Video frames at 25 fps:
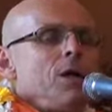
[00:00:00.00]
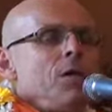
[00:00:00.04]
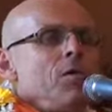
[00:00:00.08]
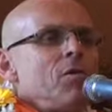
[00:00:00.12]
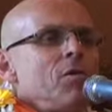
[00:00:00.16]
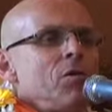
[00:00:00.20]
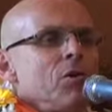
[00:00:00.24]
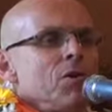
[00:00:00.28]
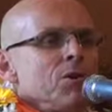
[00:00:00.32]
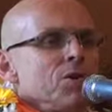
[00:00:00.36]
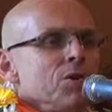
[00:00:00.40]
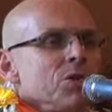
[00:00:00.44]
of
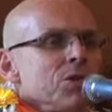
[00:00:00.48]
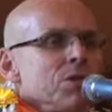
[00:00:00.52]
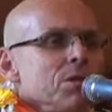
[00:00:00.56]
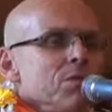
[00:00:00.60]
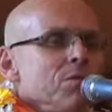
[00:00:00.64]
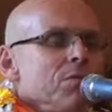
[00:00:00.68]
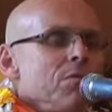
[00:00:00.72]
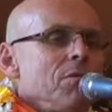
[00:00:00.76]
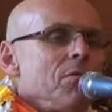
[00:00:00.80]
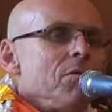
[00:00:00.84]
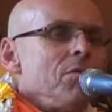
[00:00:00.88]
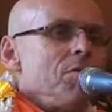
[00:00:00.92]
course,
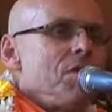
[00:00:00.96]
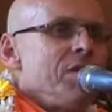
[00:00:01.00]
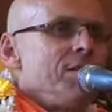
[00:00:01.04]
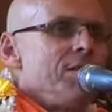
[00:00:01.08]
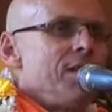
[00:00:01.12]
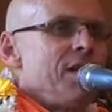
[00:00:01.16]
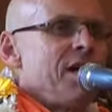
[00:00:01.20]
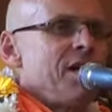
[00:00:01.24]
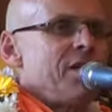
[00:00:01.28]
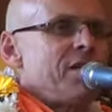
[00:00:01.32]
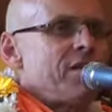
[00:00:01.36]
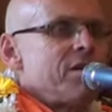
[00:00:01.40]
one
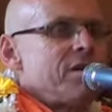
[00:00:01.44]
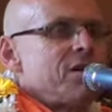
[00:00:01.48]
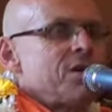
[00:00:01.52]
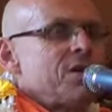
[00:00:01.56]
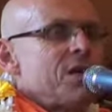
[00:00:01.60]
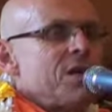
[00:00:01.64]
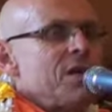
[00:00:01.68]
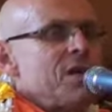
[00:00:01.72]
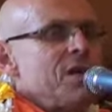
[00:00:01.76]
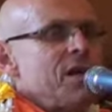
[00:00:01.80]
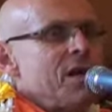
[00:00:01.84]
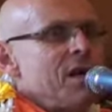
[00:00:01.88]
might
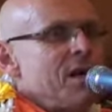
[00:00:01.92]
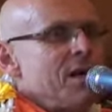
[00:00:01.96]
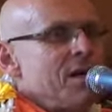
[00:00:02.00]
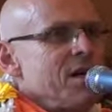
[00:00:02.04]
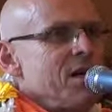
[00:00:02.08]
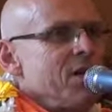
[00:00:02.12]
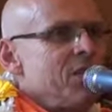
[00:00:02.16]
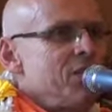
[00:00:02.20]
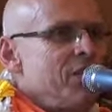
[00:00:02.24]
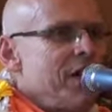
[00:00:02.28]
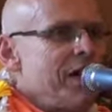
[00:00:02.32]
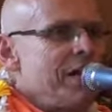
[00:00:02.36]
say there are
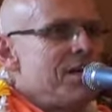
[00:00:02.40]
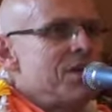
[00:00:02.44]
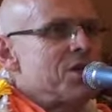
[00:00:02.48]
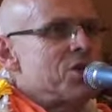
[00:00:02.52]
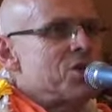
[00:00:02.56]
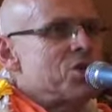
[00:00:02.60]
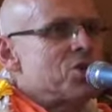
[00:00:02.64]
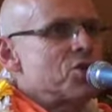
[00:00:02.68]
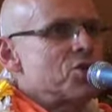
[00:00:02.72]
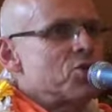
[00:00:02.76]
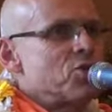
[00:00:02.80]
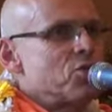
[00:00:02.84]

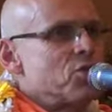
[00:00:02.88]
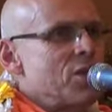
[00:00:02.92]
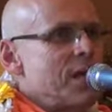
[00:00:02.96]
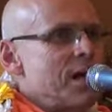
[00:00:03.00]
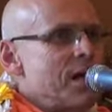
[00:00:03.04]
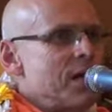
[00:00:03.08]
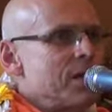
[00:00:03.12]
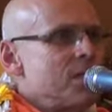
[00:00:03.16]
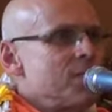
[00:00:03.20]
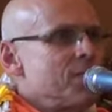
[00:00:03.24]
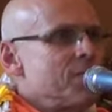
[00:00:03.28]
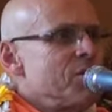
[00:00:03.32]
advantages to
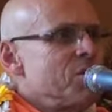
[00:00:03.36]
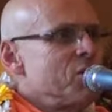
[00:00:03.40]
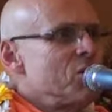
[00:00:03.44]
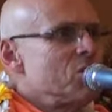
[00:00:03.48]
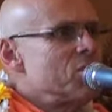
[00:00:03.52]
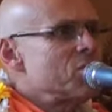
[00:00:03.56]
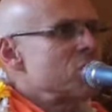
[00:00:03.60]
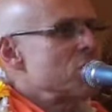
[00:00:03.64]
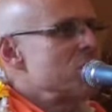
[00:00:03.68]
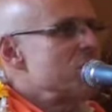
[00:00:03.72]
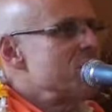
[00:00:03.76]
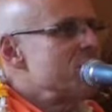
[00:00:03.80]
that, but
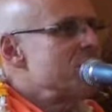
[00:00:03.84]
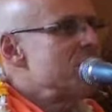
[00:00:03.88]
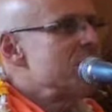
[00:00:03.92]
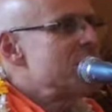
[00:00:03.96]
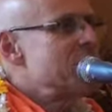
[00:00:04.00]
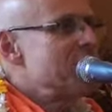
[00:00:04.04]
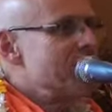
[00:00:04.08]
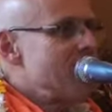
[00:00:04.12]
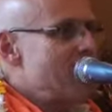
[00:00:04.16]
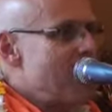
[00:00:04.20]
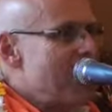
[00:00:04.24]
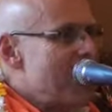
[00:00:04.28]
also
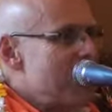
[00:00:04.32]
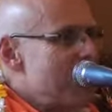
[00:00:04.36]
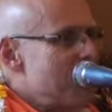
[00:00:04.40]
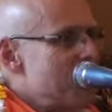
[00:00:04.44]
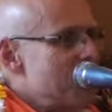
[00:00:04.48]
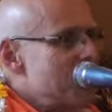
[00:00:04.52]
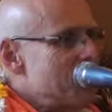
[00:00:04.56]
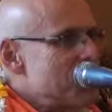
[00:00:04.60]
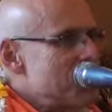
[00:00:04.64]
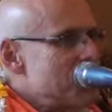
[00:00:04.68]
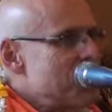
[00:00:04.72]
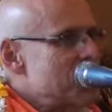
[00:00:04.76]

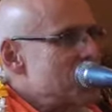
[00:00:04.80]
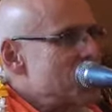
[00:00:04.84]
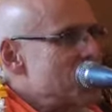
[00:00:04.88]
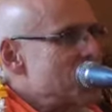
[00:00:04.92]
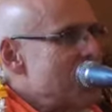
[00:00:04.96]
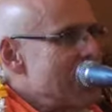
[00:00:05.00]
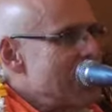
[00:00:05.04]
disadvantages to